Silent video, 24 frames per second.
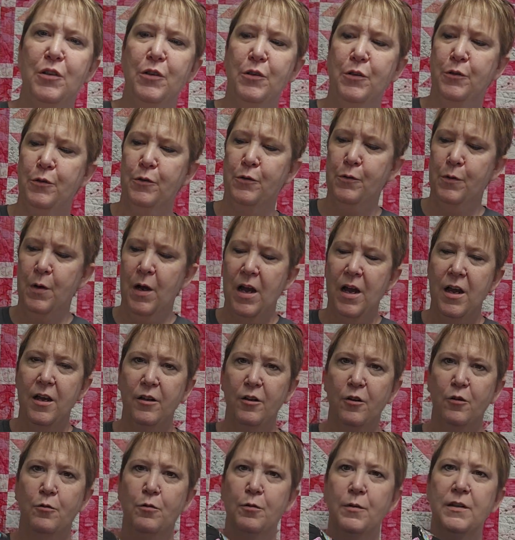to
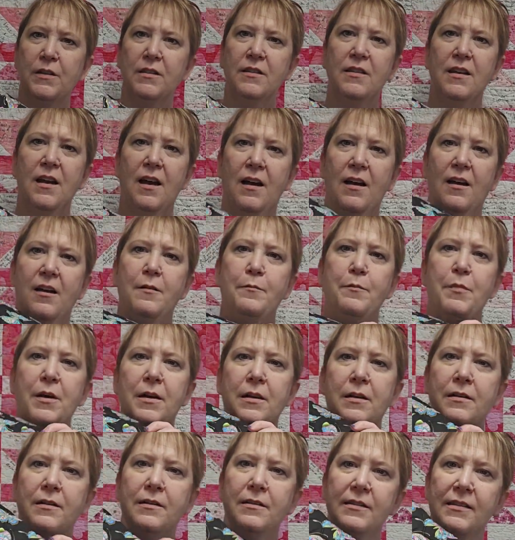quilt up
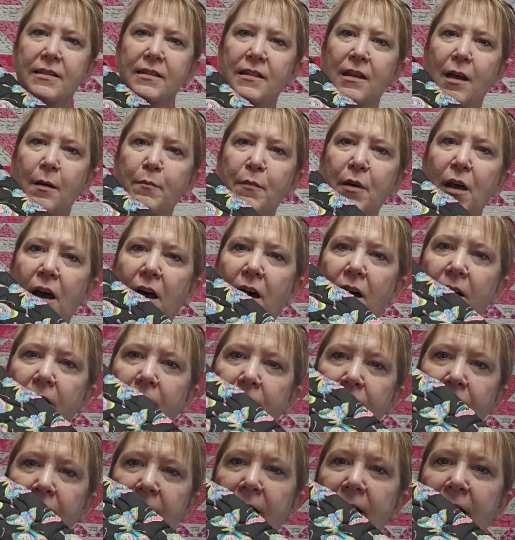some
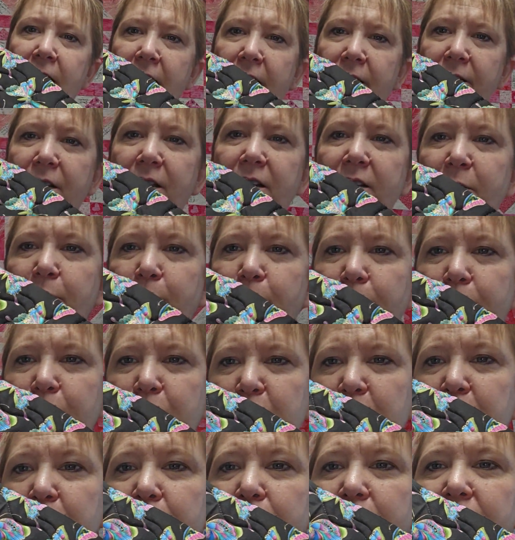of this
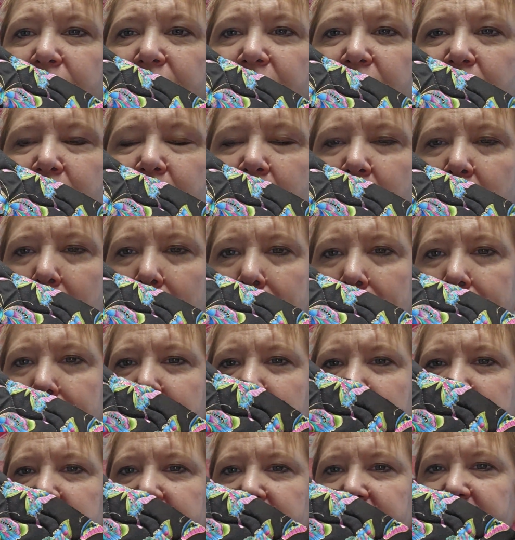beautiful
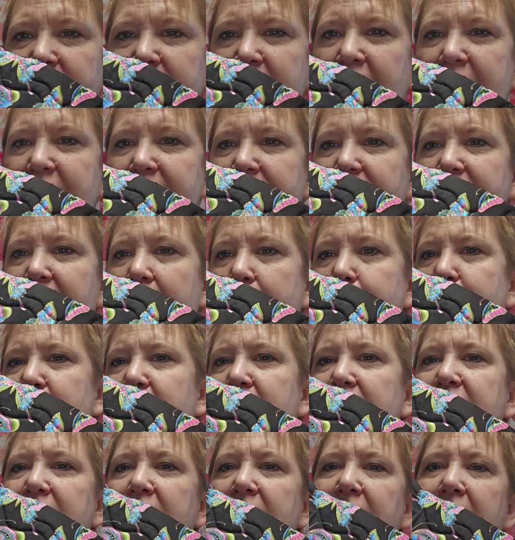butterfly
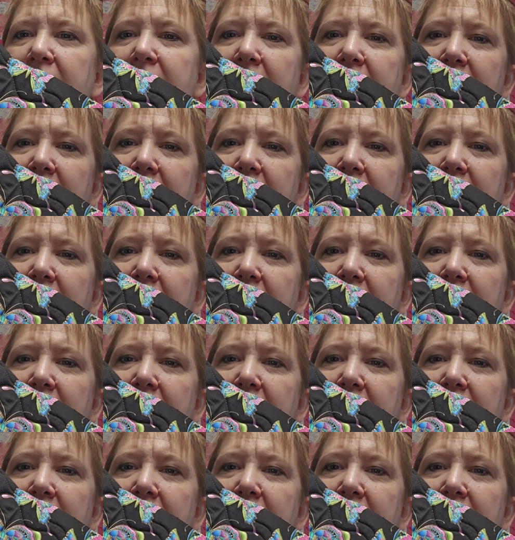fabric,